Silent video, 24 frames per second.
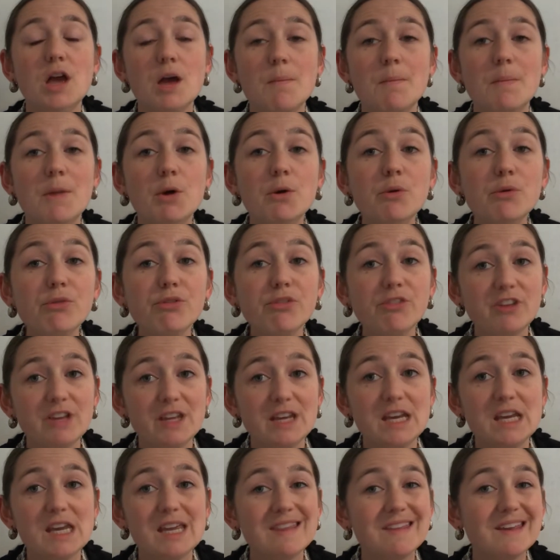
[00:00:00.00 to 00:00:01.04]

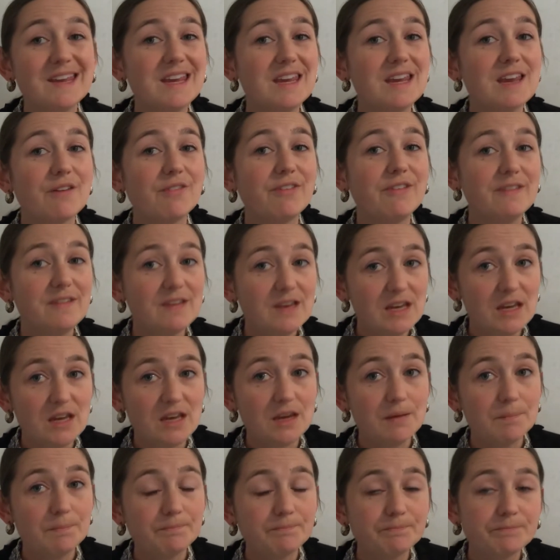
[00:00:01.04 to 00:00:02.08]
mostly in the key of C.